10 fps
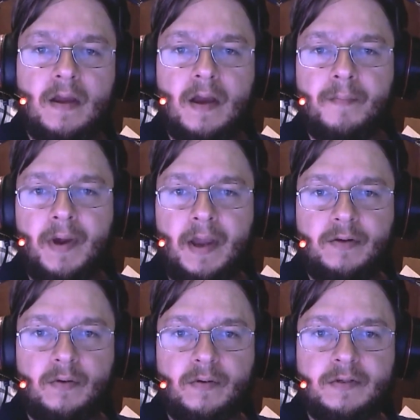My end
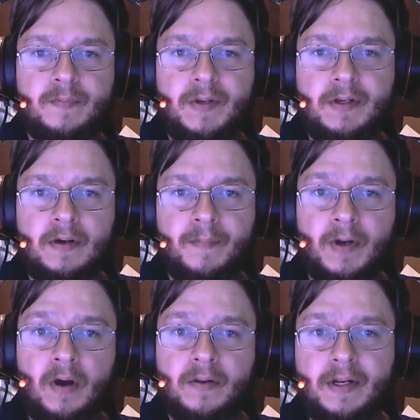goal is to become
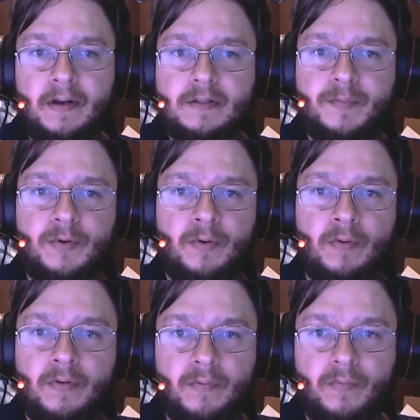an online
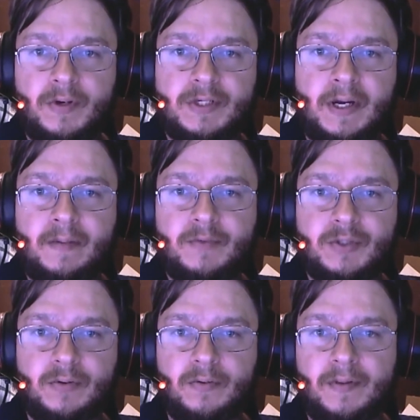entrepreneur, which I am
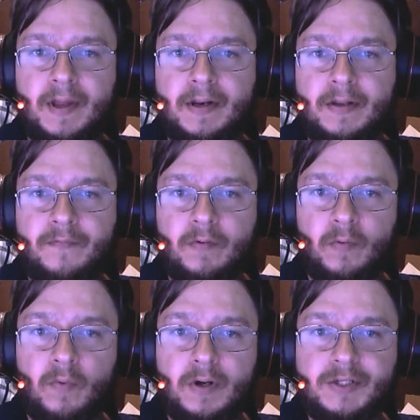sure that if
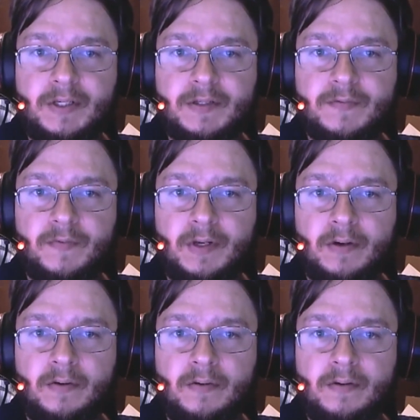you're watching this
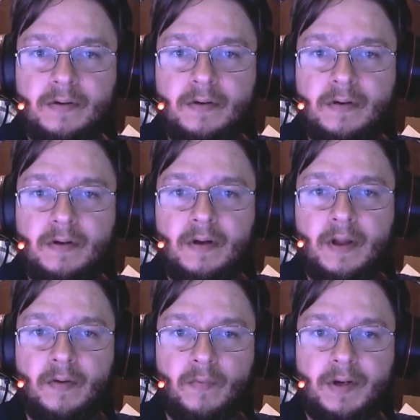video
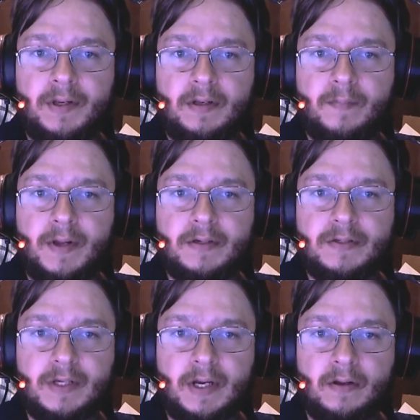and wanting to make a
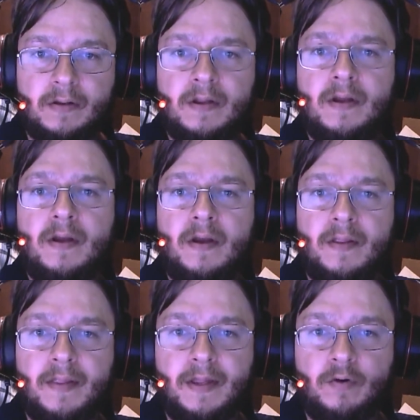channel,
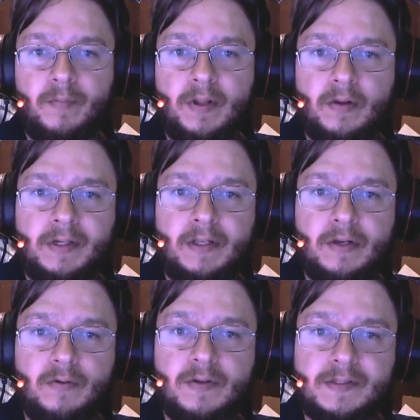that you will be looking
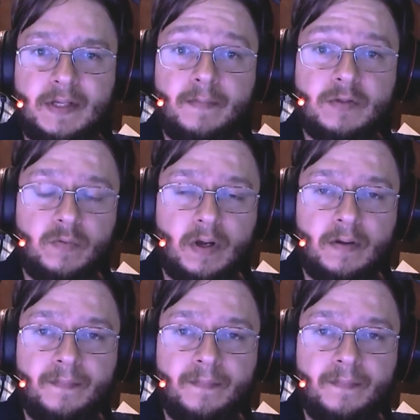to do the same as well.